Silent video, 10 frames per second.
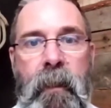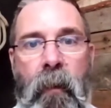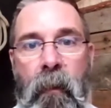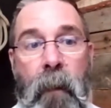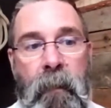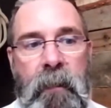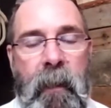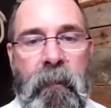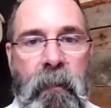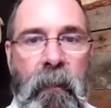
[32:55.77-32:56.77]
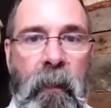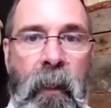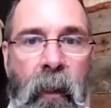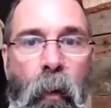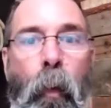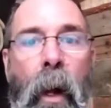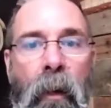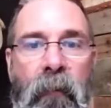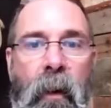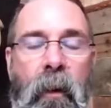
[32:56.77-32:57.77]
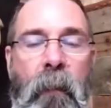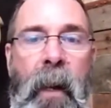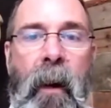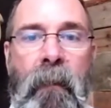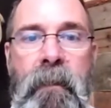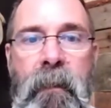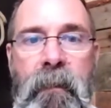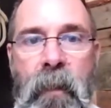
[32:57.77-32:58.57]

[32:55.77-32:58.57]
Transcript: You know, I mean, these bales are well over 100 pounds.